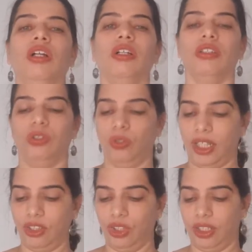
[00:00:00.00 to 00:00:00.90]
so
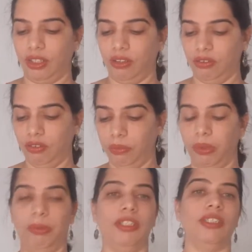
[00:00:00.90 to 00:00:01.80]
that she can
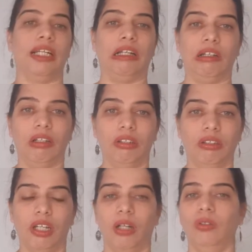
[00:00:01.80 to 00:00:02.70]
maybe settle
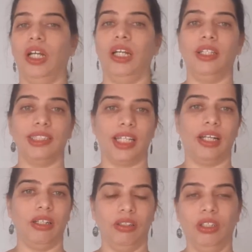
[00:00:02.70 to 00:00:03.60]
down,
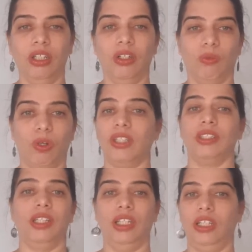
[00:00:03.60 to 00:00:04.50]
understand what
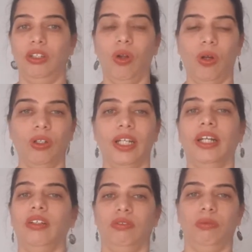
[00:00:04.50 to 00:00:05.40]
is really wrong,
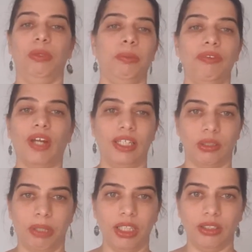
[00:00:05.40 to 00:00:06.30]
and maybe find
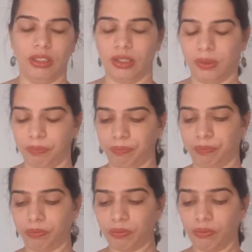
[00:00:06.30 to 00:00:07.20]
some answers.
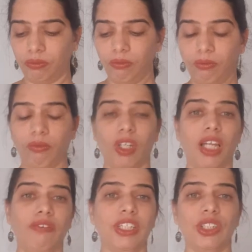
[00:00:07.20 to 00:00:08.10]

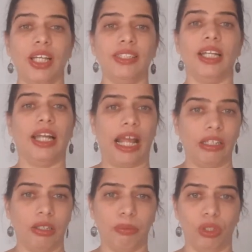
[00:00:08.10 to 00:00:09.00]
Anviksha is an
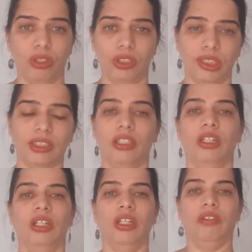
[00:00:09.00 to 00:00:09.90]
anthropologist,
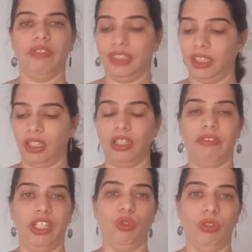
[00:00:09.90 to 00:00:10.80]
which is again a
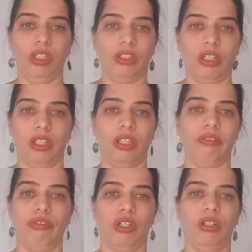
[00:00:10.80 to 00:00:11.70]
very unique career
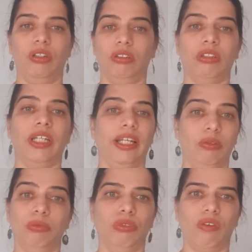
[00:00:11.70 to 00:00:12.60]
for a
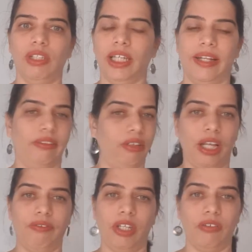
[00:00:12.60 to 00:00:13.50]
novel character. I
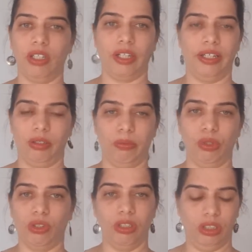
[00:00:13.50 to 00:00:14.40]
have never read a
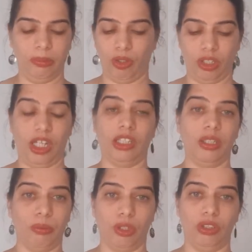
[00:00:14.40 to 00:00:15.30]
book about an
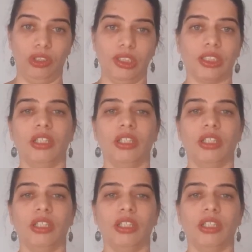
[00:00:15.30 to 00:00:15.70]
anthropologist.